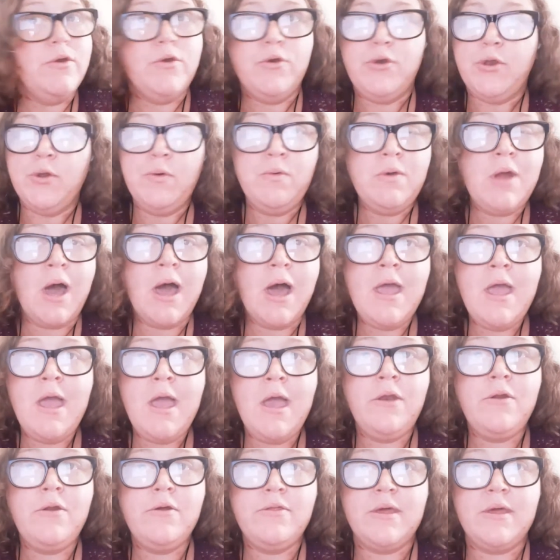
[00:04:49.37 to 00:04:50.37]
Do not
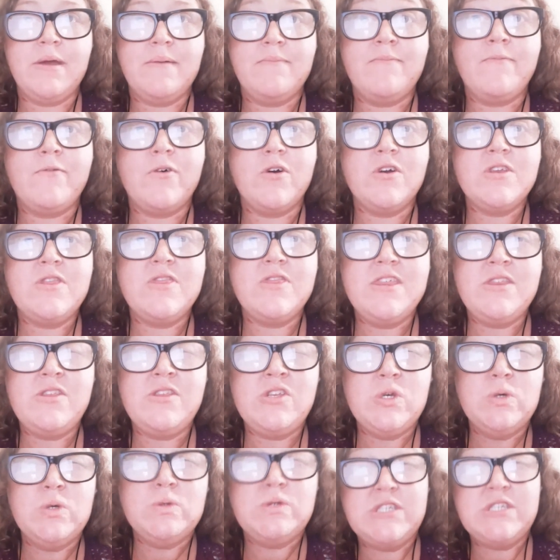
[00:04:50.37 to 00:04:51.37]
hinder them, for
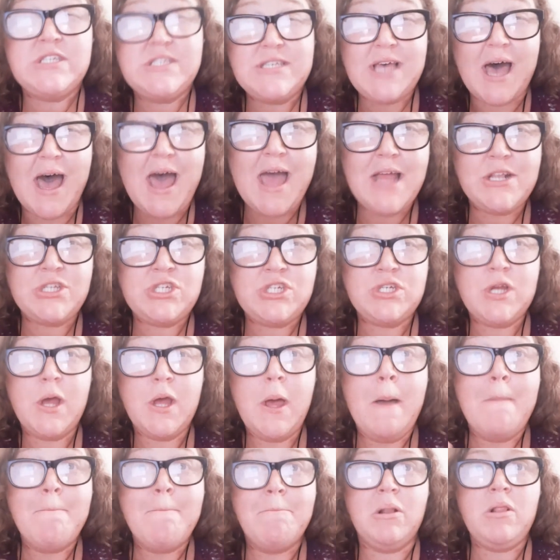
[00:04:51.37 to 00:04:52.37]
to such
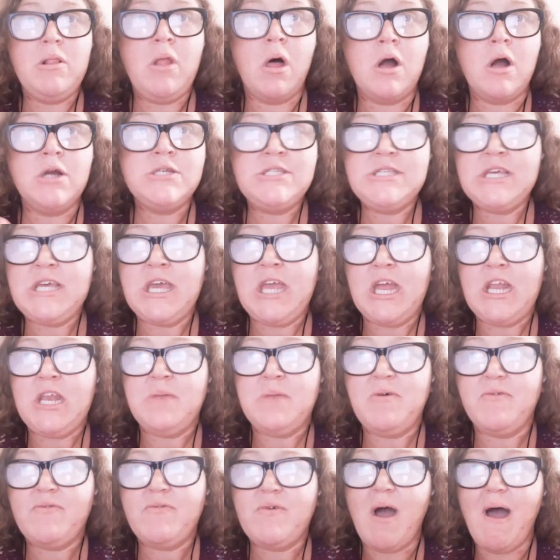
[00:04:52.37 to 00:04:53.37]
belongs the
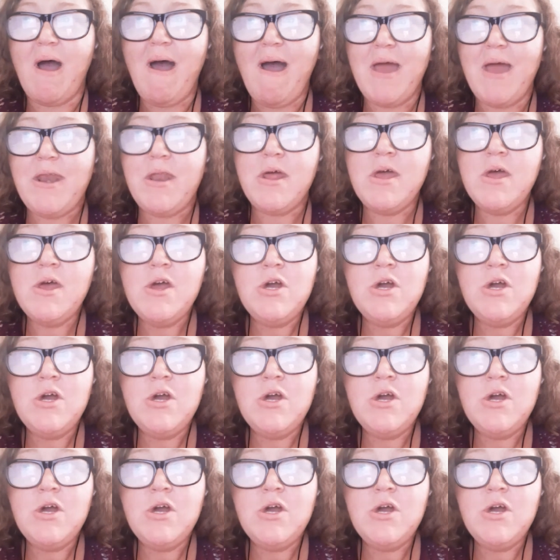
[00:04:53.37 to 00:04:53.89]
kingdom of God.